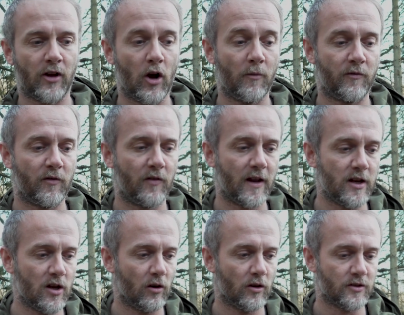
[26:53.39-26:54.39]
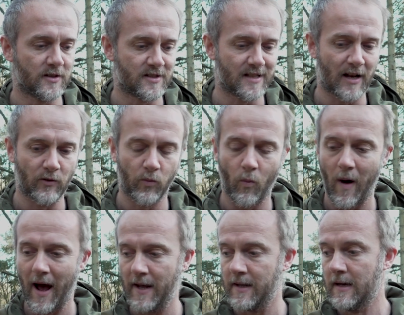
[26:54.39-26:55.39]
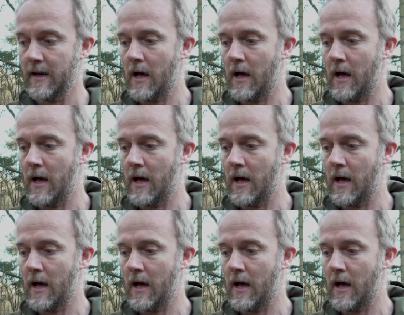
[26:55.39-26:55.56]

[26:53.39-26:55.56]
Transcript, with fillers: Hopefully you'll understand why.